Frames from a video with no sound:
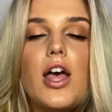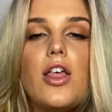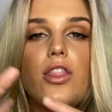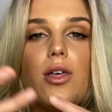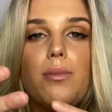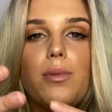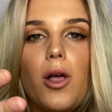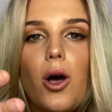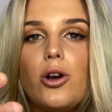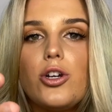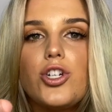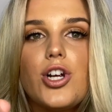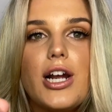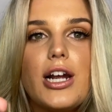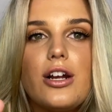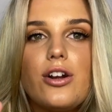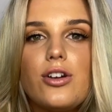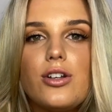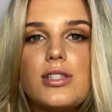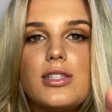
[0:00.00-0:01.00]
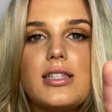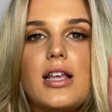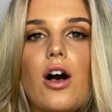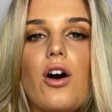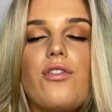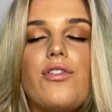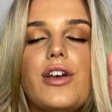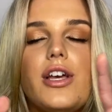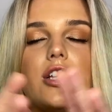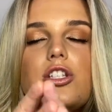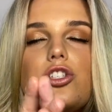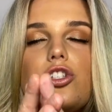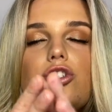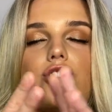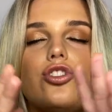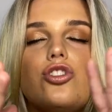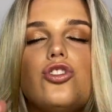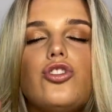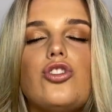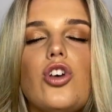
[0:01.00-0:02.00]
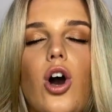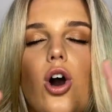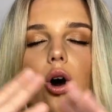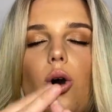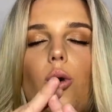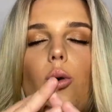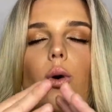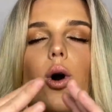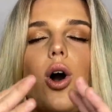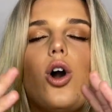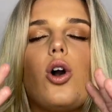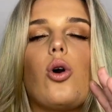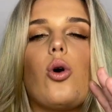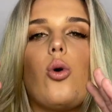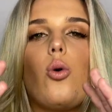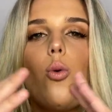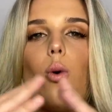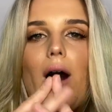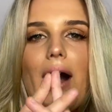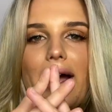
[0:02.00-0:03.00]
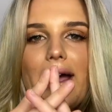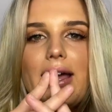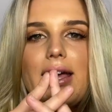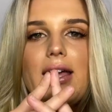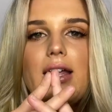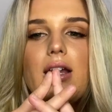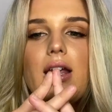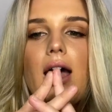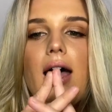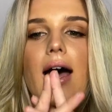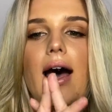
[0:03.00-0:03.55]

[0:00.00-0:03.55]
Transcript: The blow dryer itself is so quiet.